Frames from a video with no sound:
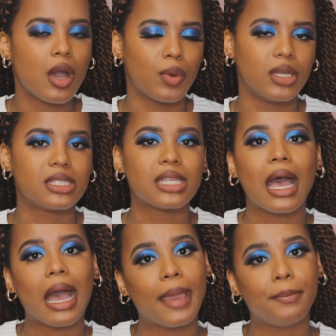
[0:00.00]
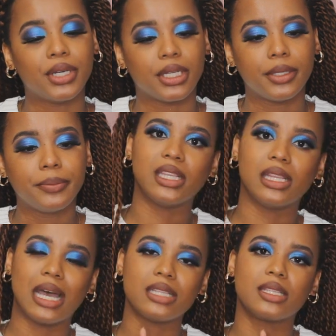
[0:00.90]
once I put it. And the
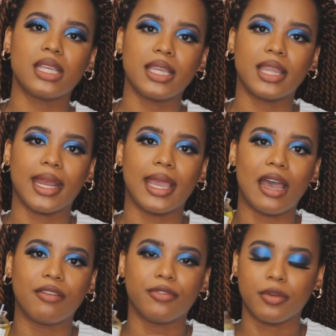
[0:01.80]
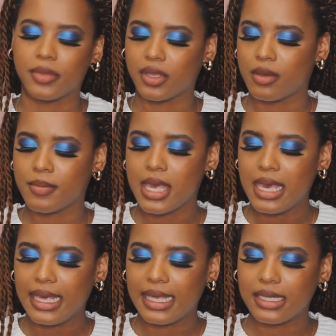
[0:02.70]
last thing that I have from them
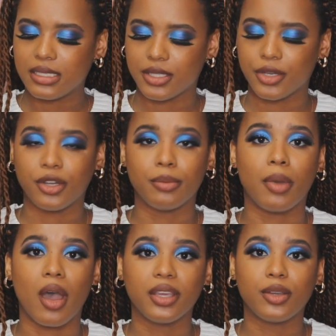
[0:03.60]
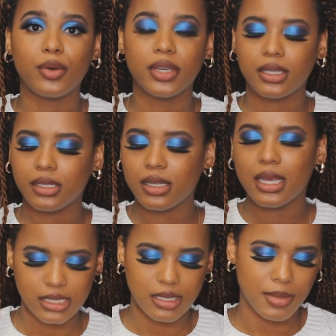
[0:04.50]
is their body oil.
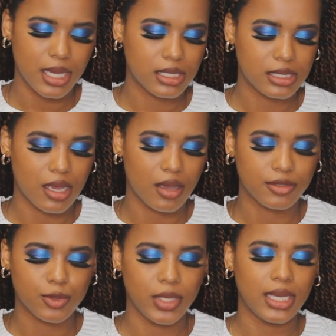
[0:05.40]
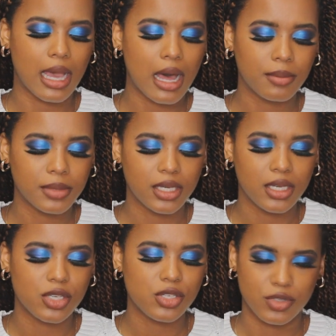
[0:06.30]
It's a mix of sweet
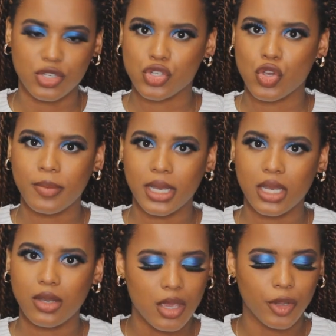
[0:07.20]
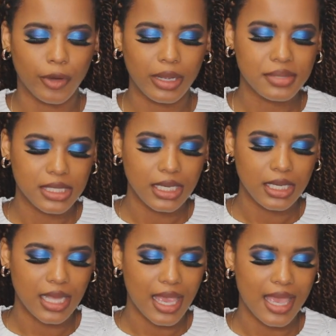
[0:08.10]
almond, jojoba,
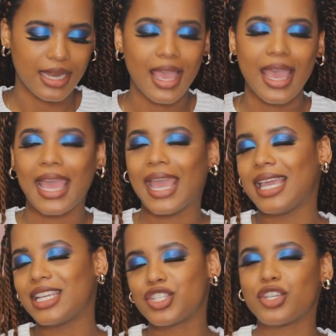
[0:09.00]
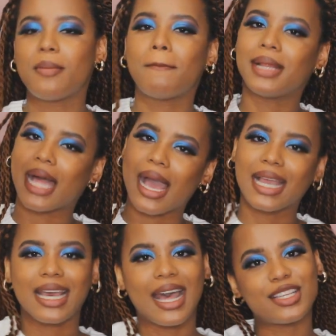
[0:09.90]
grapeseed, and Haitian
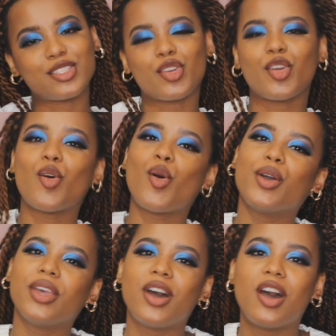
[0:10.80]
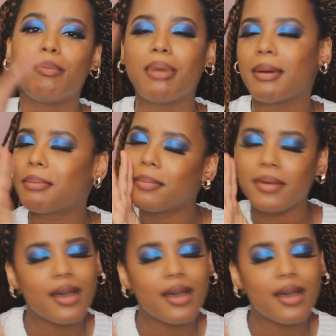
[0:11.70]
black castor oil. Let